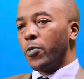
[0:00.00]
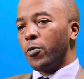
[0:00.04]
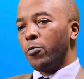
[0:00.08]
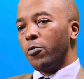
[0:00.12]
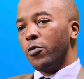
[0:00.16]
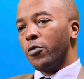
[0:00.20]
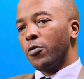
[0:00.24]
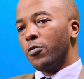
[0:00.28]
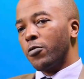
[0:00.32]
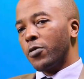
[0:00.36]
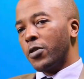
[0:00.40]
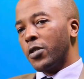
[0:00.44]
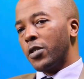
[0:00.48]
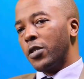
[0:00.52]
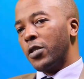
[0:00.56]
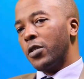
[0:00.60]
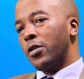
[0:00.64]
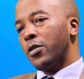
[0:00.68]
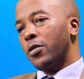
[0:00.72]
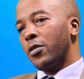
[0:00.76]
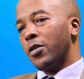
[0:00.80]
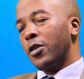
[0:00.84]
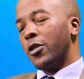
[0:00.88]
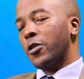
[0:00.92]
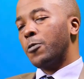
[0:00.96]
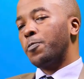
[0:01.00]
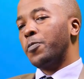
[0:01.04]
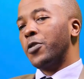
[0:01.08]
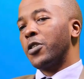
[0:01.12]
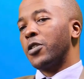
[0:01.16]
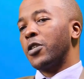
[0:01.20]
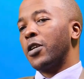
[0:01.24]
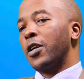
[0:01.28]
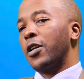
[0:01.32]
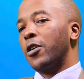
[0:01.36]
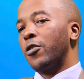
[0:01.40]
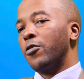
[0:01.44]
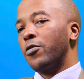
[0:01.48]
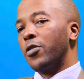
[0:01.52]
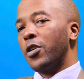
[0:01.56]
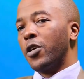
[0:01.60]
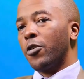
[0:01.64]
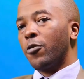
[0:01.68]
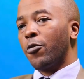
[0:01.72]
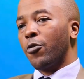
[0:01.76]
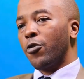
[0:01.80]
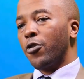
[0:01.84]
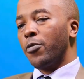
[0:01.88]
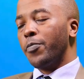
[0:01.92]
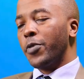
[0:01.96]
we want to see, especially on the
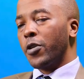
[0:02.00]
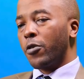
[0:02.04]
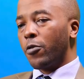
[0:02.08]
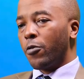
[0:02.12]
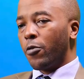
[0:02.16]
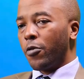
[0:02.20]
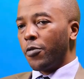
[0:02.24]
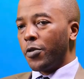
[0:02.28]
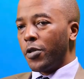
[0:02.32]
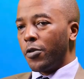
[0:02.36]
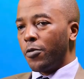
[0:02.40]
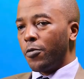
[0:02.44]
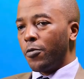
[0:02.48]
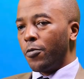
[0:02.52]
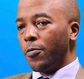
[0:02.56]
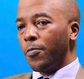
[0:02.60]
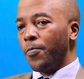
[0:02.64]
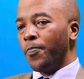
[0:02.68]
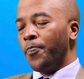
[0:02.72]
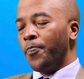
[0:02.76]
economic corridor,